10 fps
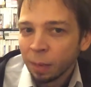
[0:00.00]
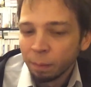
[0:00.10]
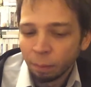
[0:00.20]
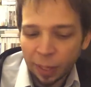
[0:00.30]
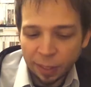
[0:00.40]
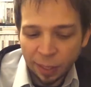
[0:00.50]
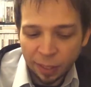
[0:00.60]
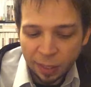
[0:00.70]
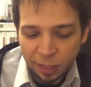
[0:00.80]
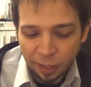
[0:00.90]
But
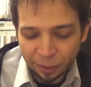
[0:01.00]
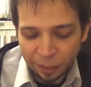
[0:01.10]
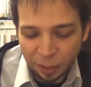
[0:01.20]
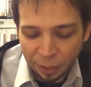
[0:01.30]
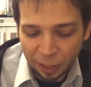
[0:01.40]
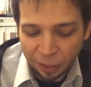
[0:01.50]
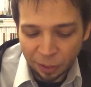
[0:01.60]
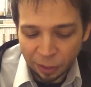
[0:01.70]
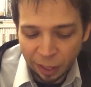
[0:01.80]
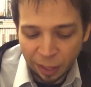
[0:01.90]
this is another
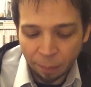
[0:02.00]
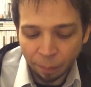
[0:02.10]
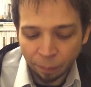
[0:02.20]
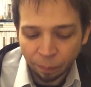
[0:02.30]
simulation game,